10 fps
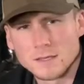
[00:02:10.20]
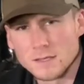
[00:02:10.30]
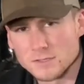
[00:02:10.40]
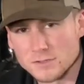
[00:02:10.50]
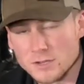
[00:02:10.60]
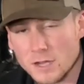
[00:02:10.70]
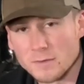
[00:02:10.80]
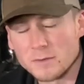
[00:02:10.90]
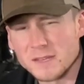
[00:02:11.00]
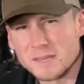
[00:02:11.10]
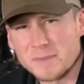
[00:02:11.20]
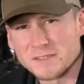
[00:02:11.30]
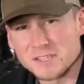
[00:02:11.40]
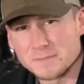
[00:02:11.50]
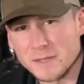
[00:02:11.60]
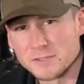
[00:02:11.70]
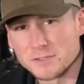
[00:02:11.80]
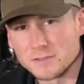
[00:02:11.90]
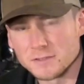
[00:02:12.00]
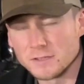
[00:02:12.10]
So normally with independent
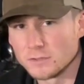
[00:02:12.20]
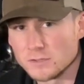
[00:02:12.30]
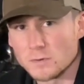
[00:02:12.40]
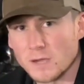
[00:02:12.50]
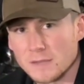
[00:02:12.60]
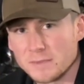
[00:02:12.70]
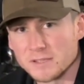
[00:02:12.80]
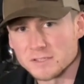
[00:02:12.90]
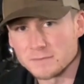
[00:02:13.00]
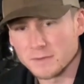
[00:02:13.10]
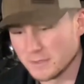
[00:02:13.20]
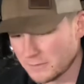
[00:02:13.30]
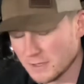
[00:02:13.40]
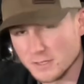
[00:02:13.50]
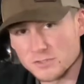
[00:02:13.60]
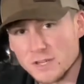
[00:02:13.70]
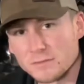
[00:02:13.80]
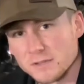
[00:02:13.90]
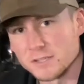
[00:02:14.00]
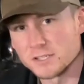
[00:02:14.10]
suspension, you lose quite a bit of
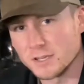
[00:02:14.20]
travel in the shock.